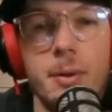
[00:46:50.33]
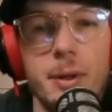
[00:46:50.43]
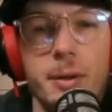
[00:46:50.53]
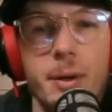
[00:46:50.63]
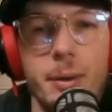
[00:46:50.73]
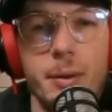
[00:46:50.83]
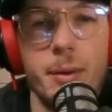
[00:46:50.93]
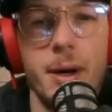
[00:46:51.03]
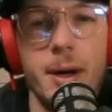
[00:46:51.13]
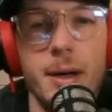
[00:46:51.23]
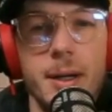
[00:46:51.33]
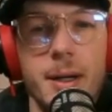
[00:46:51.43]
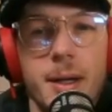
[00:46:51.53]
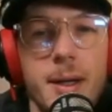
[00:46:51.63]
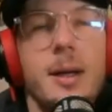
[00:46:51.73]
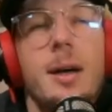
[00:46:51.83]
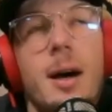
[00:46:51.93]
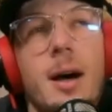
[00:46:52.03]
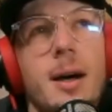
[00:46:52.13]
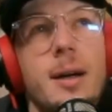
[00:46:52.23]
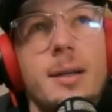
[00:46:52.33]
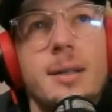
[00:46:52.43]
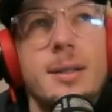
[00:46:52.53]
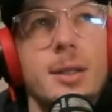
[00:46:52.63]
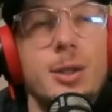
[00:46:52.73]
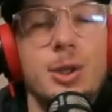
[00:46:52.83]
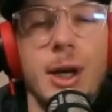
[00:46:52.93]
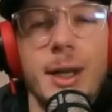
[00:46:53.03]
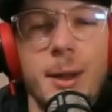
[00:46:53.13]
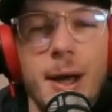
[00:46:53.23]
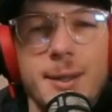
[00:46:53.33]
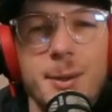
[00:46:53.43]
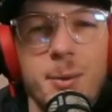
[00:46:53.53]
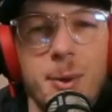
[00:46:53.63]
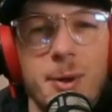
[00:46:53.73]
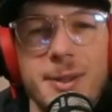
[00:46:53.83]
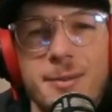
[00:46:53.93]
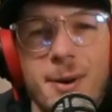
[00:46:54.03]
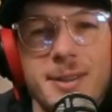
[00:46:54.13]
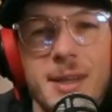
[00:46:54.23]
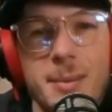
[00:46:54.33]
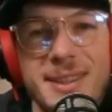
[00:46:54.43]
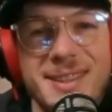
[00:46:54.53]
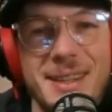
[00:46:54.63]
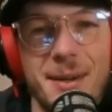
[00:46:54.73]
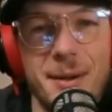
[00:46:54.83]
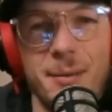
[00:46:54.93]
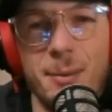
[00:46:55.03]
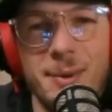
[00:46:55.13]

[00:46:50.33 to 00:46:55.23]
You're uh shining light to the world as far as I'm considered.